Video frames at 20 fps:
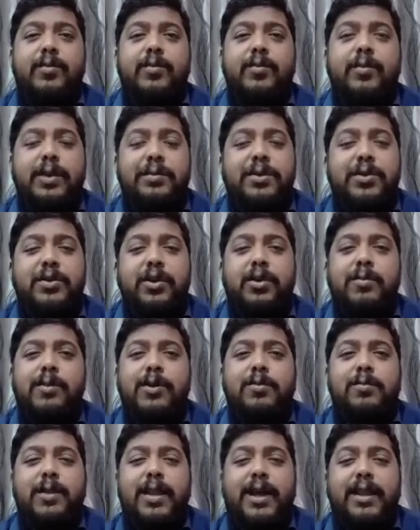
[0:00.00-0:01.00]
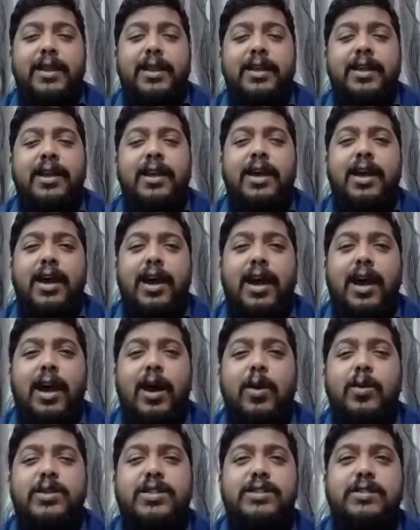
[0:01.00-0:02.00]
When we talk about planning,
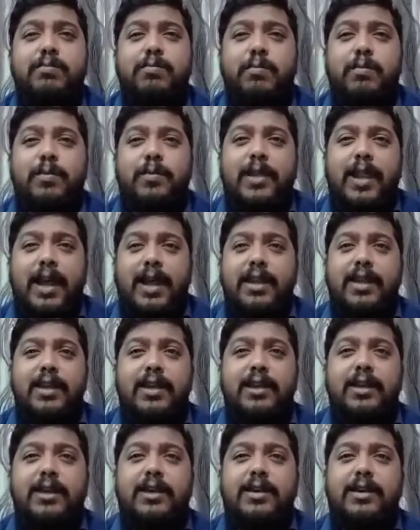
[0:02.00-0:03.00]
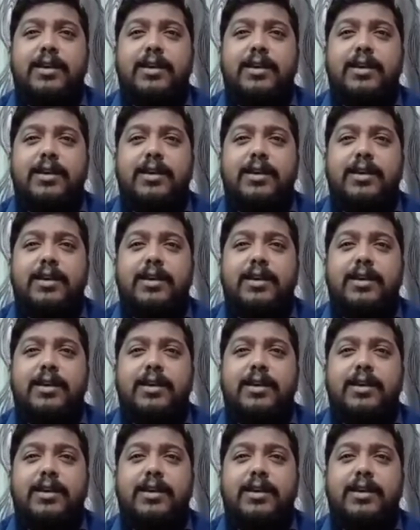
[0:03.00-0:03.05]
how is planning